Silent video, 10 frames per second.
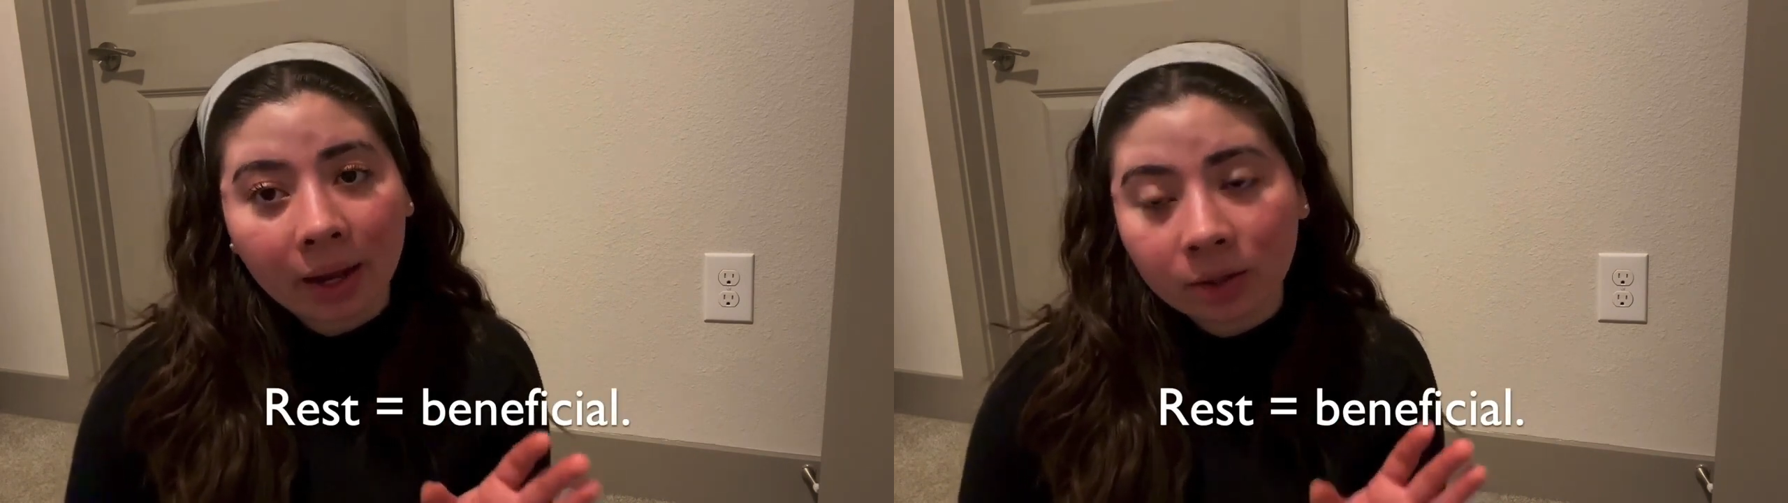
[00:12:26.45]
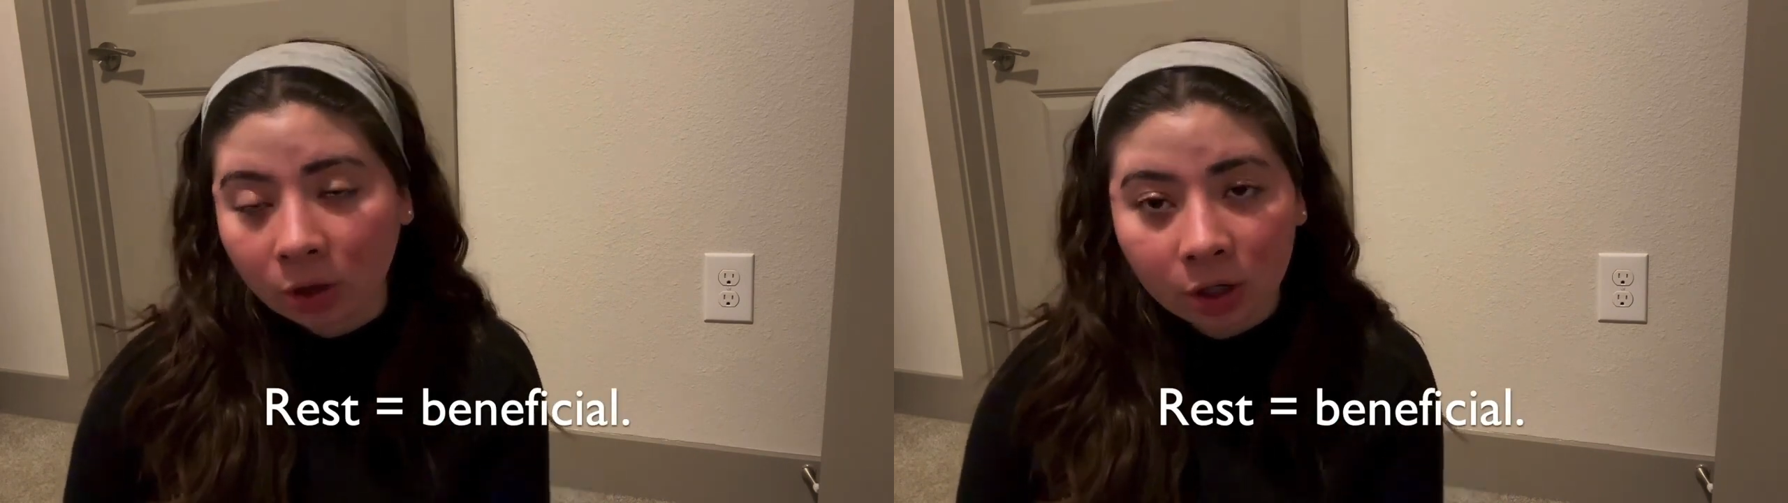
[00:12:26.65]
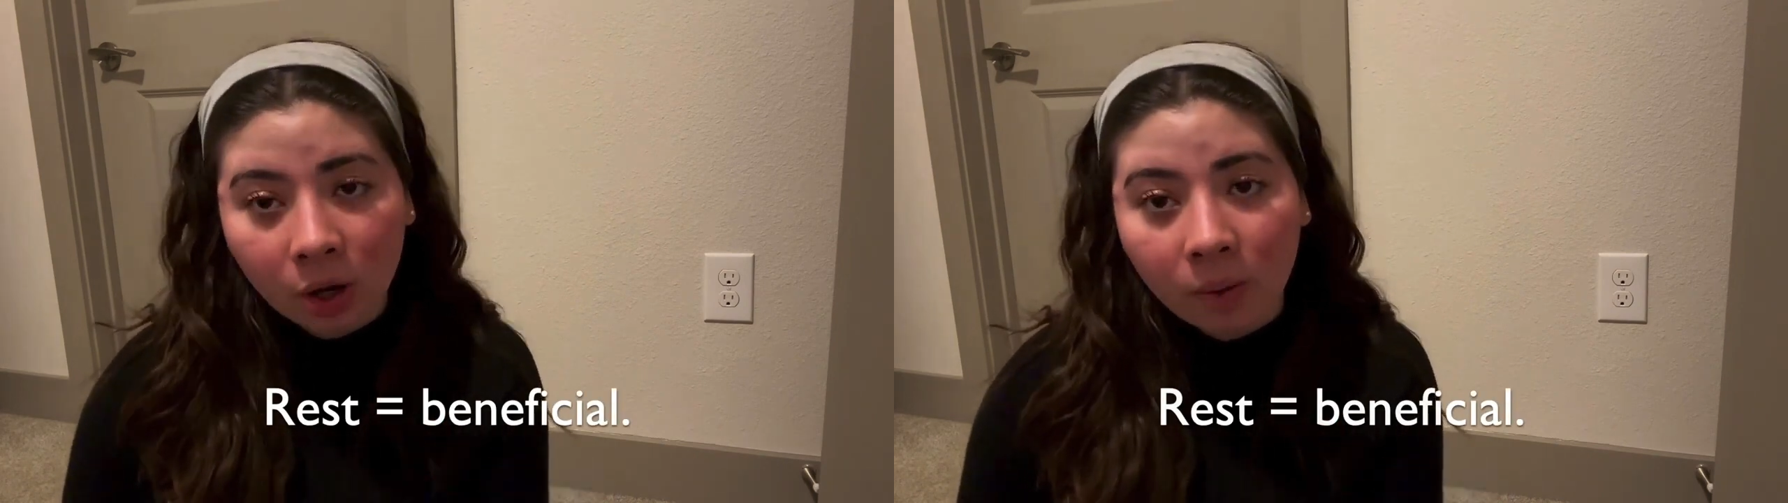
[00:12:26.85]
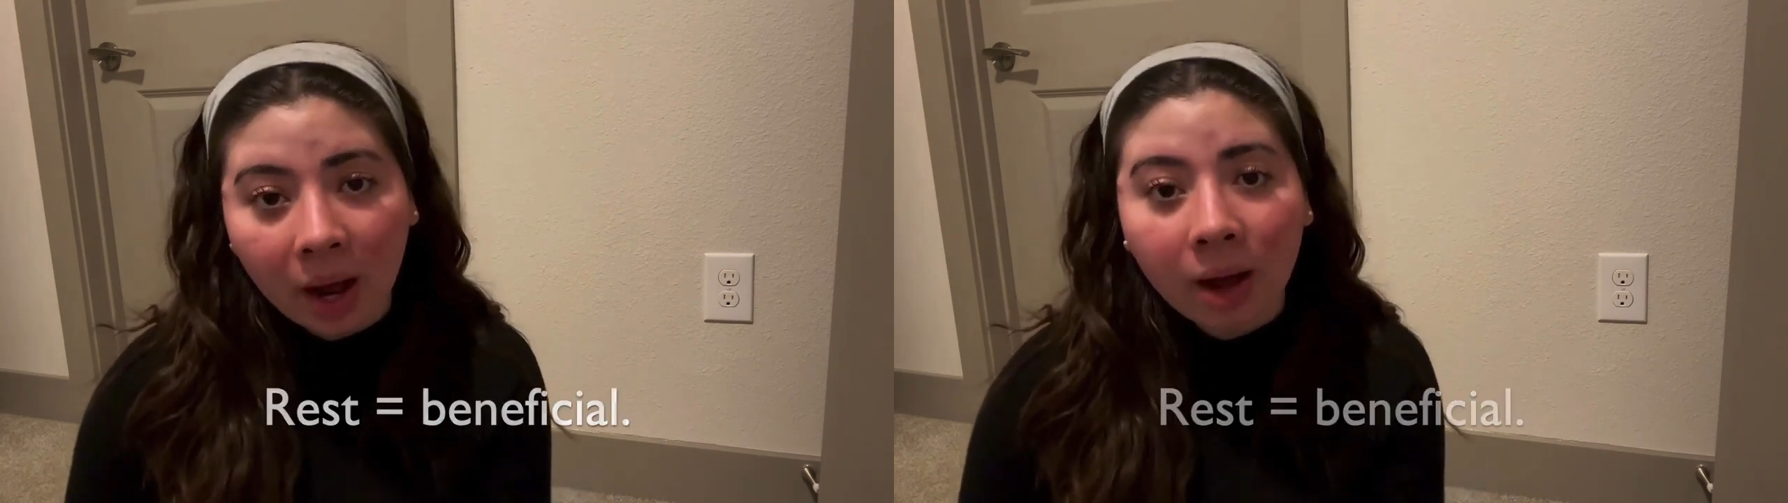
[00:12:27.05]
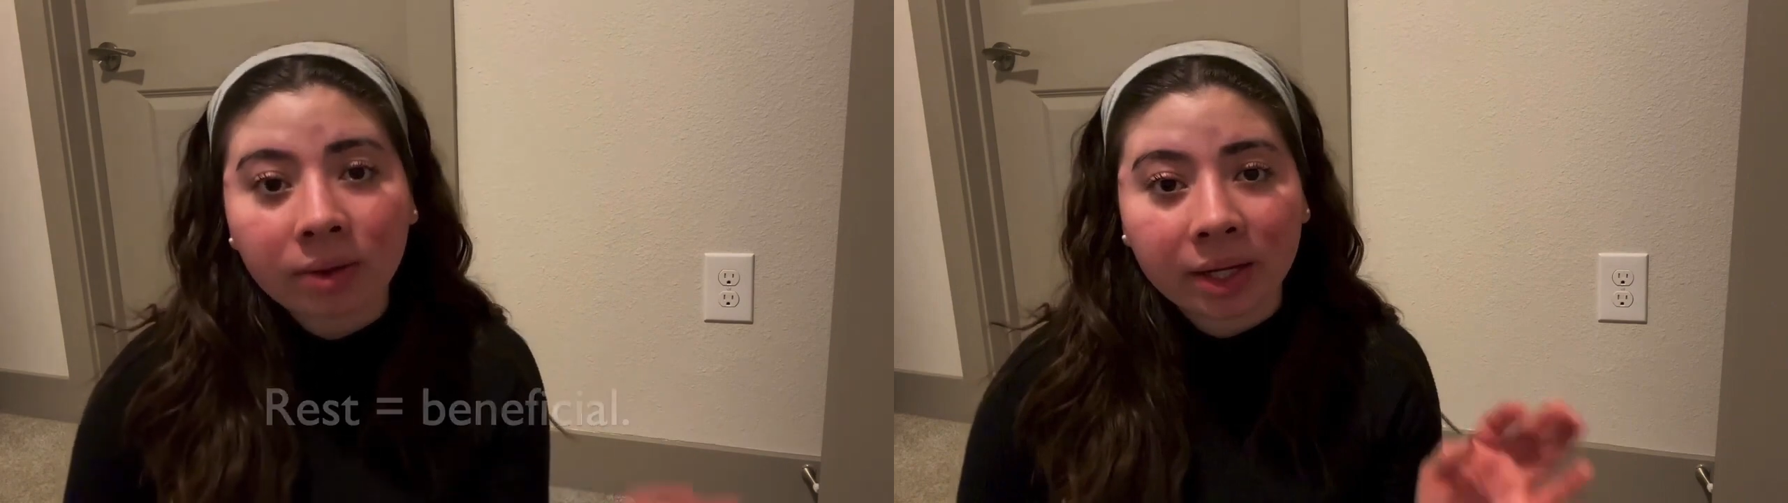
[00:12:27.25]
or go
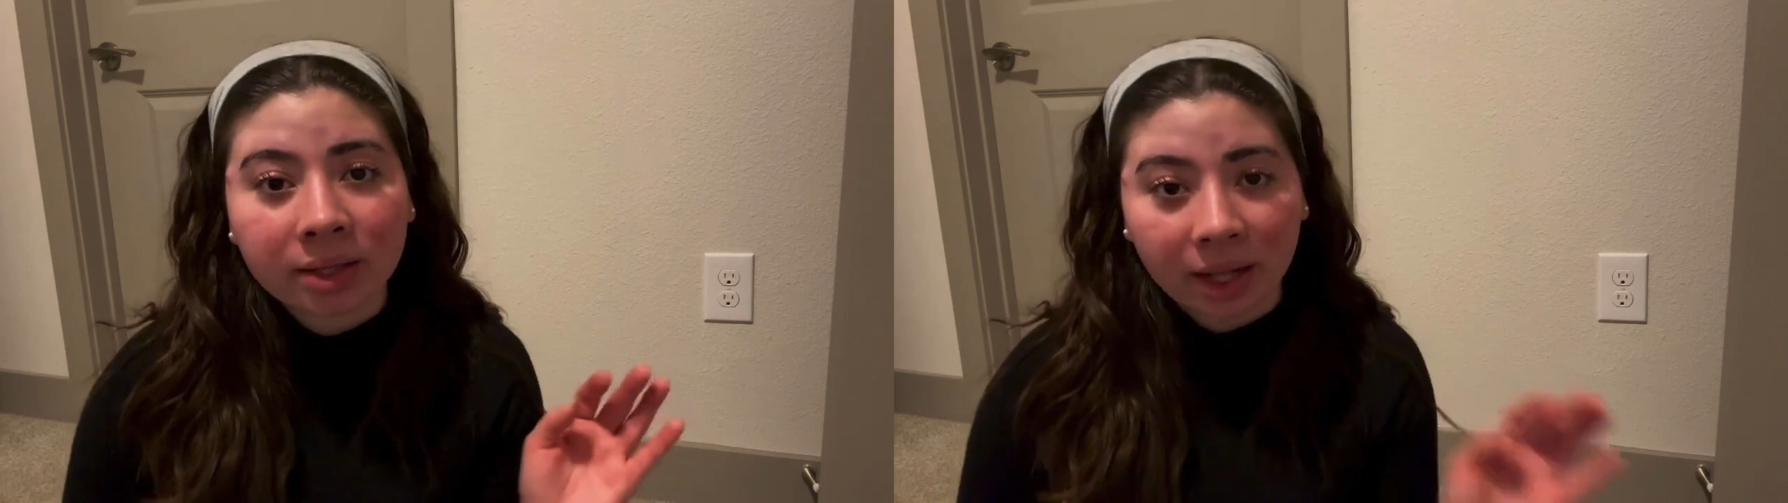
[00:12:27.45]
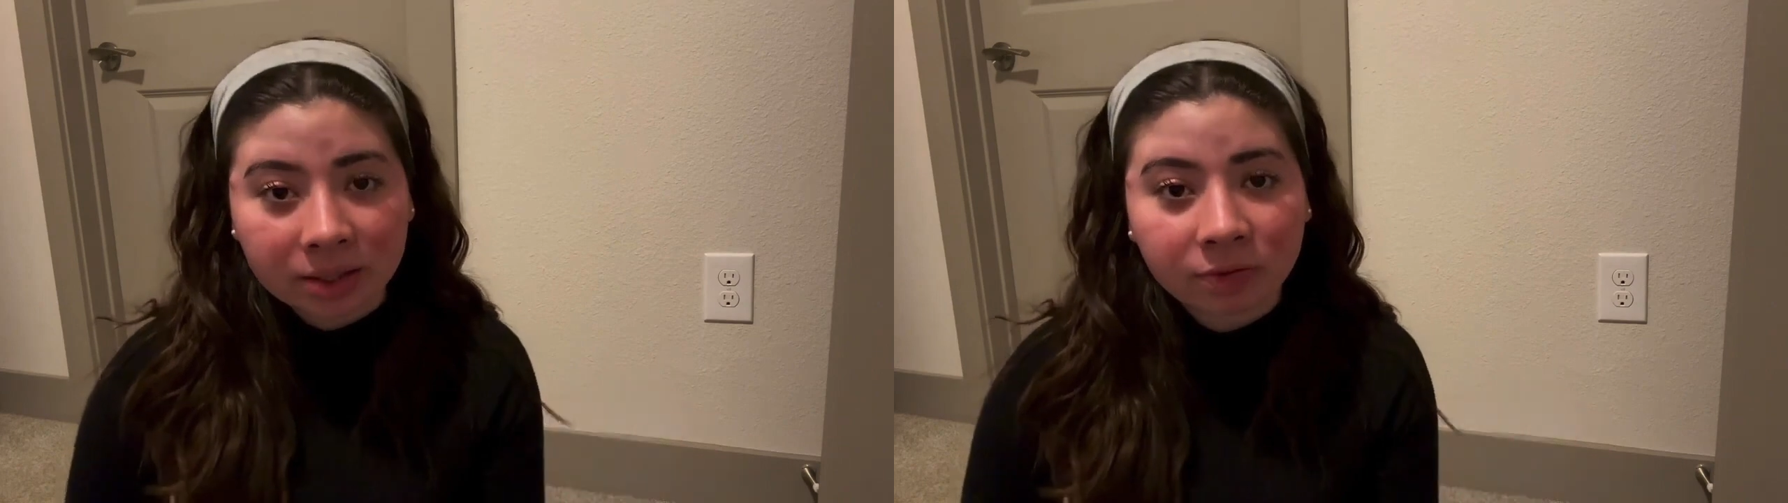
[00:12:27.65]
out, like, that's